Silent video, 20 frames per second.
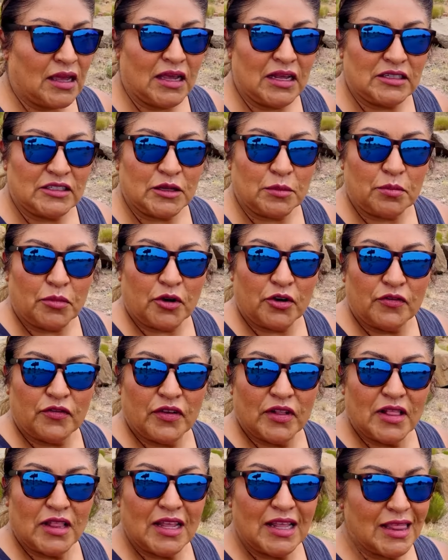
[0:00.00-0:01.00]
It's a
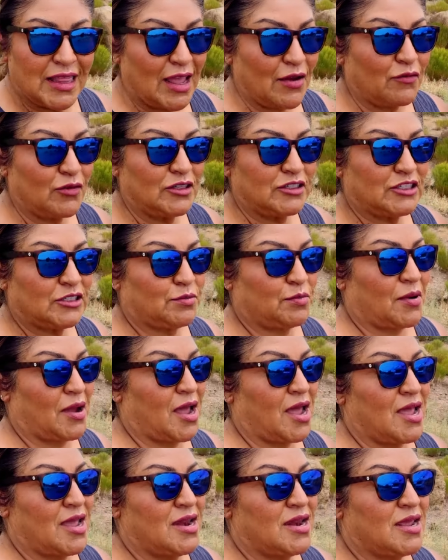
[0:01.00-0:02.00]
perfectly level
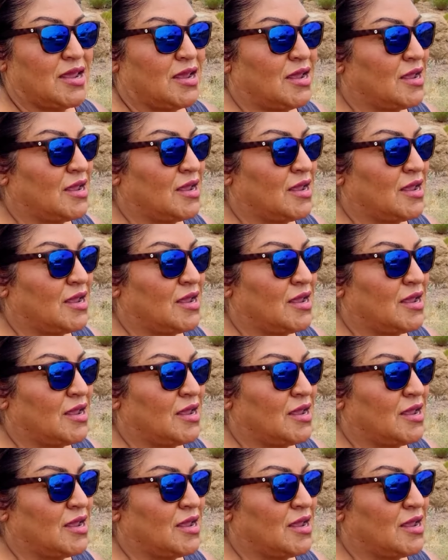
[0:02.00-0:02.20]
spot.